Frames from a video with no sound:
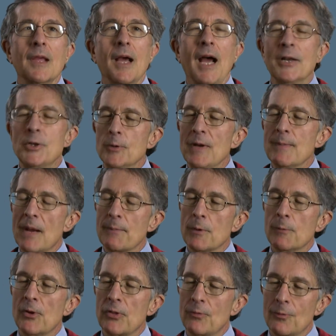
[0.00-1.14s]
I do remember
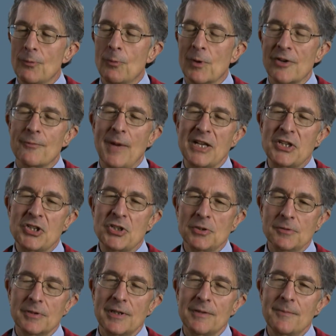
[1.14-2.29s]
with one of my
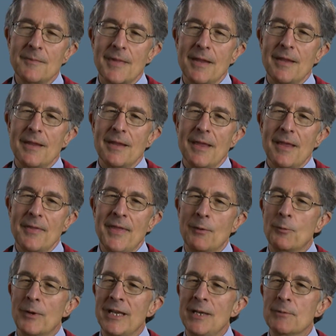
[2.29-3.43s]
children that
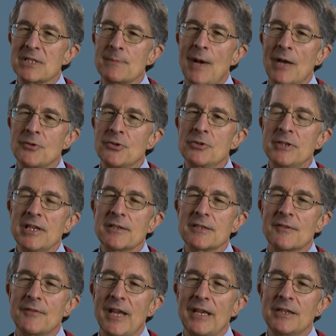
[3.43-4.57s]
when he was about 2 years
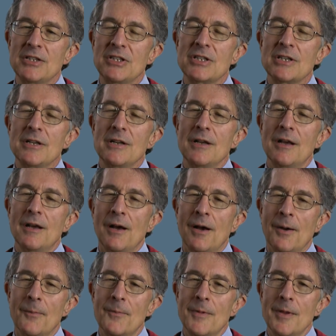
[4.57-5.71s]
of age,
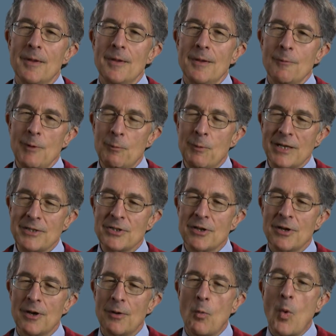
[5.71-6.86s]
we went to
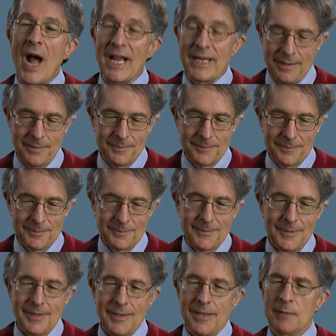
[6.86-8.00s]
Hawaii
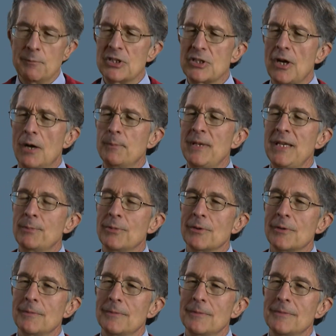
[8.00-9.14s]
and we saw
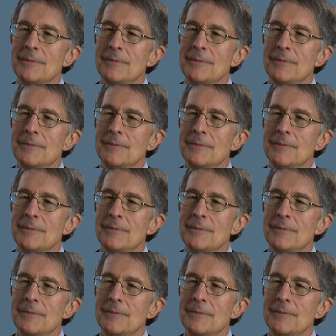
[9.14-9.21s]
people